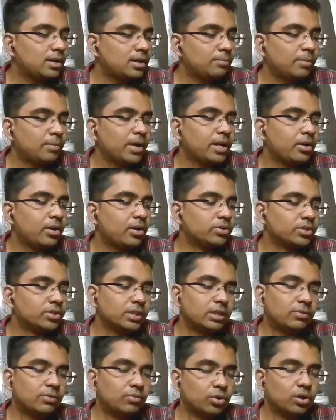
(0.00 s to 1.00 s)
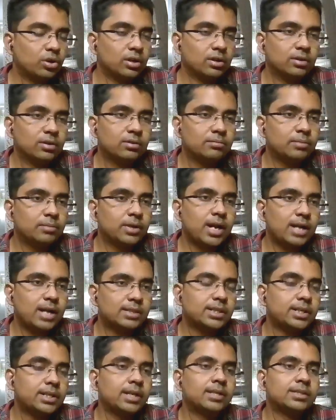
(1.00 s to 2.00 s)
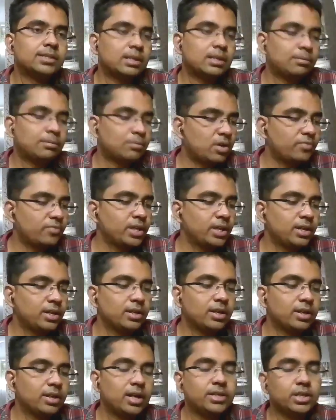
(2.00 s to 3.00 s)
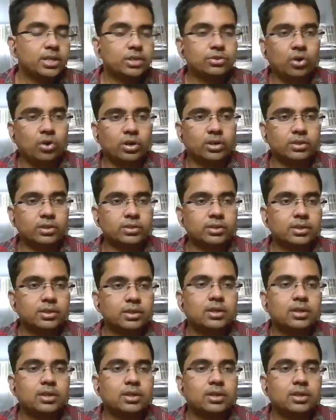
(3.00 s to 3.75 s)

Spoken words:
renouncing the world by accepting some of the religious orders.